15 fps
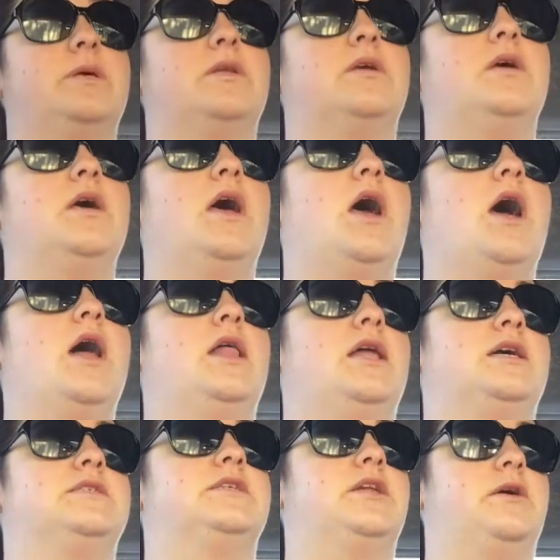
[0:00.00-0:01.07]
And
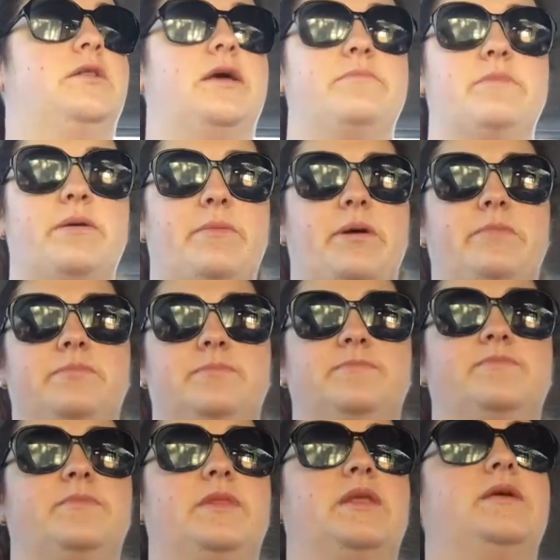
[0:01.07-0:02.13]
like, so I know, like, my mum
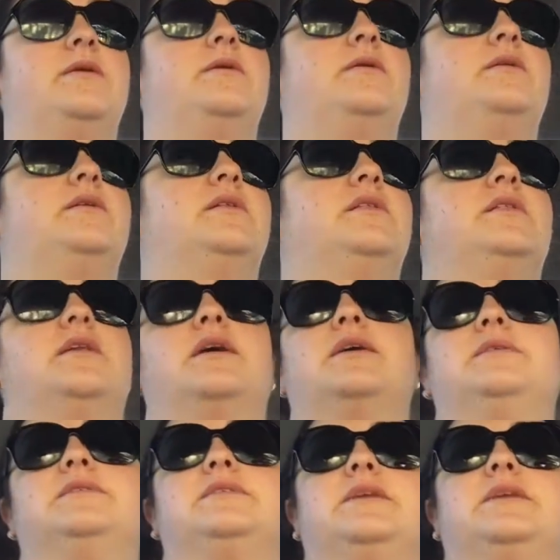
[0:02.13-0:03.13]
and